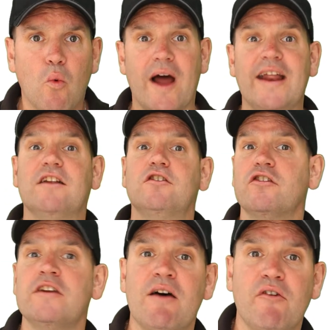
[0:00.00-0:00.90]
When it
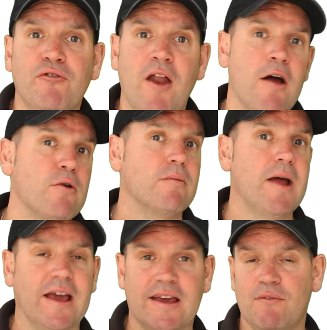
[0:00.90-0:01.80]
doesn't have a flow,
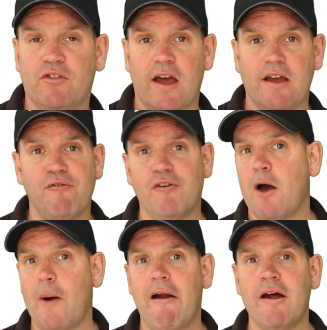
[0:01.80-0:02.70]
it gives a
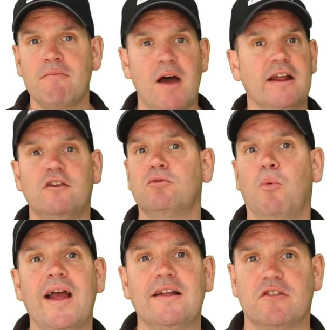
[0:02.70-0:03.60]
flow error and it just
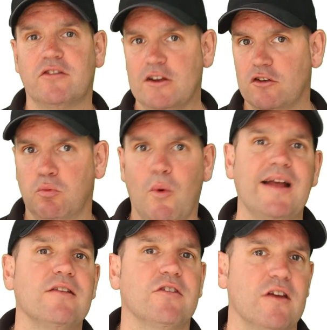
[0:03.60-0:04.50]
waits. It just
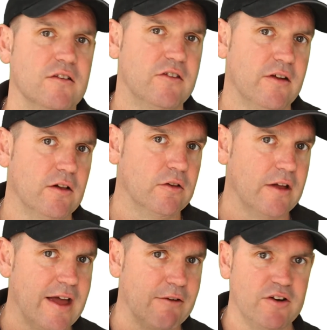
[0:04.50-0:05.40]
waits until
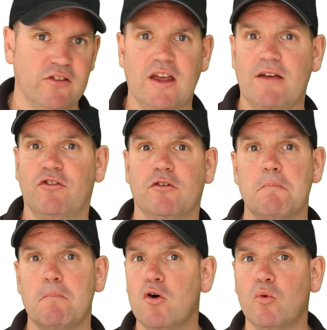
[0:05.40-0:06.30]
it receives some
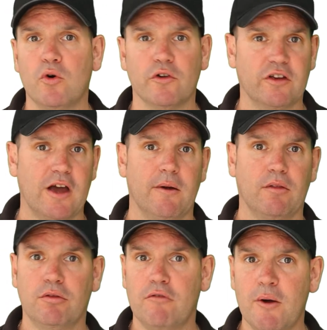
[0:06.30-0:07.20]
more water going
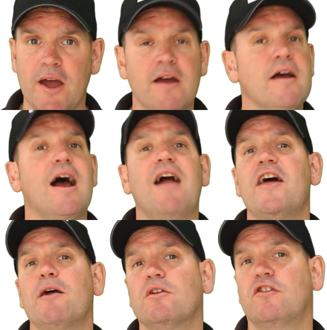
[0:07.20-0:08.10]
through it and
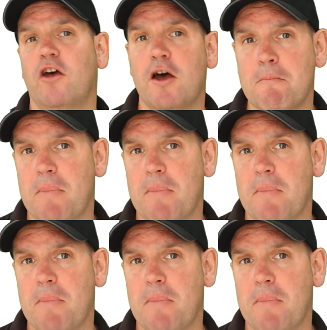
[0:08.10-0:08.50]
then it will turn